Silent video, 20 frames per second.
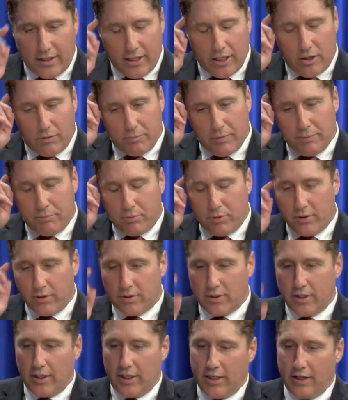helped me
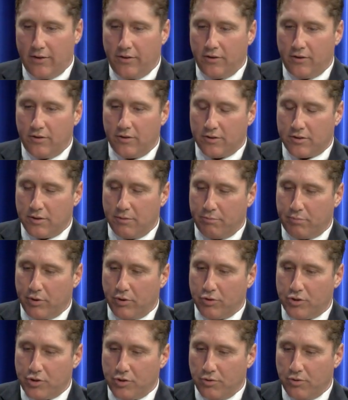put together some
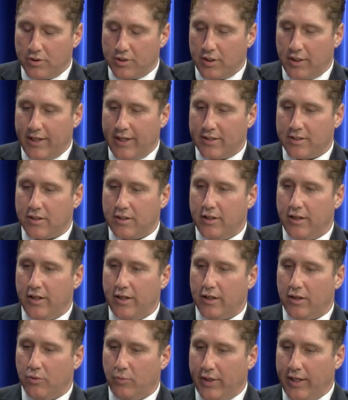brochures last
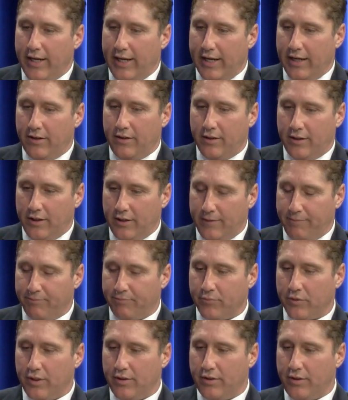night. We had
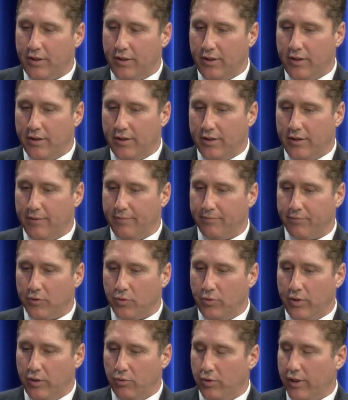um, the, um,
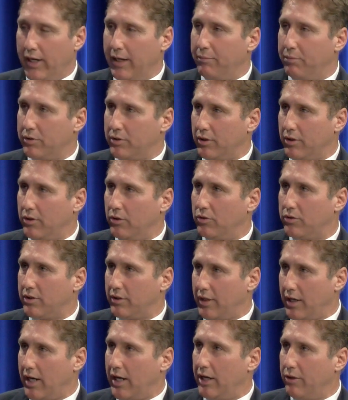we were able to go to
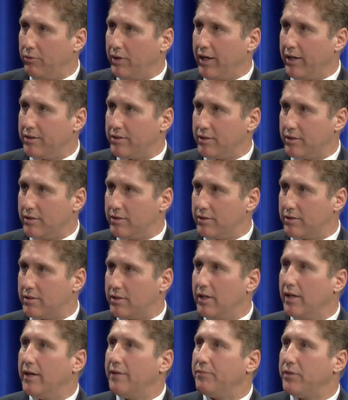the high rises
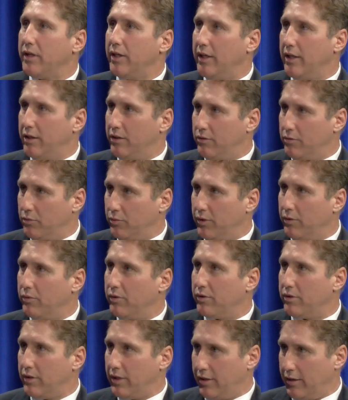and we
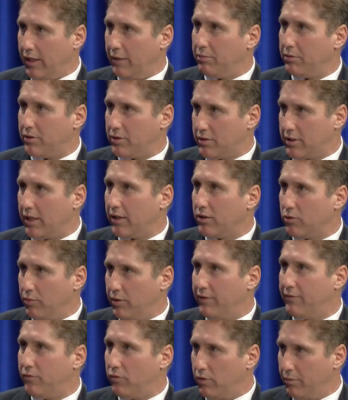were able to say a
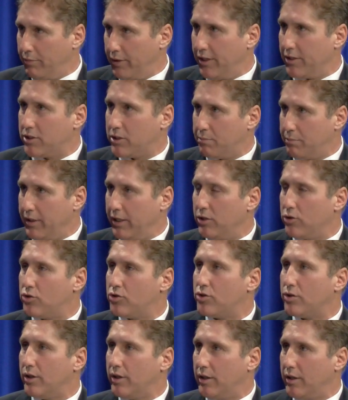three, four minute
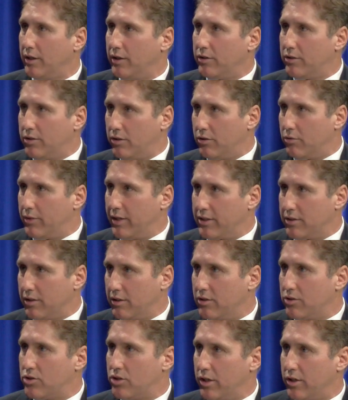speech uh, to the
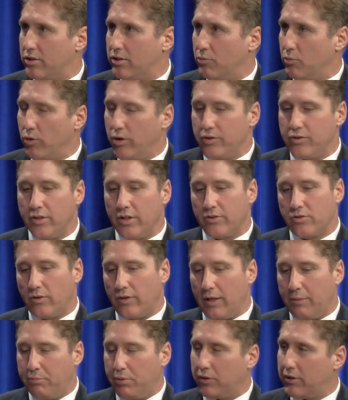residents, share some words there. So
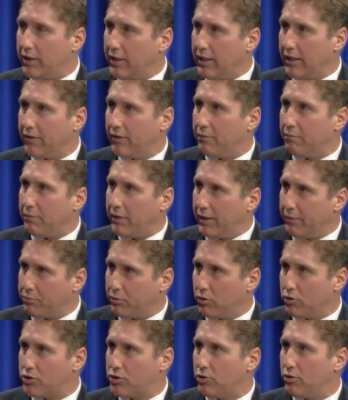they put together my
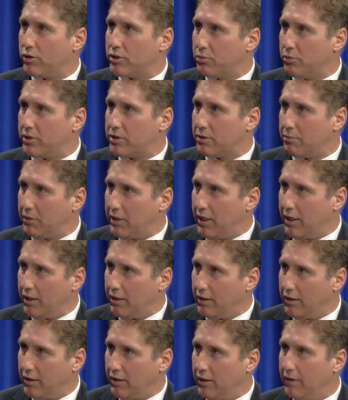brochures with some
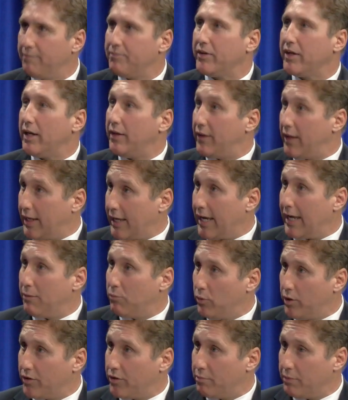candy and they mm -hmm.
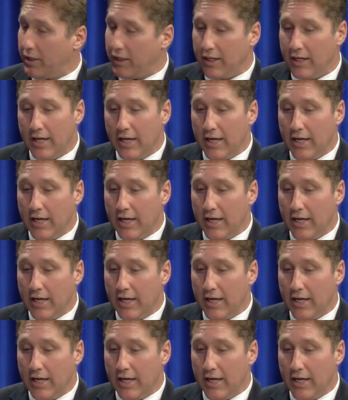came with me.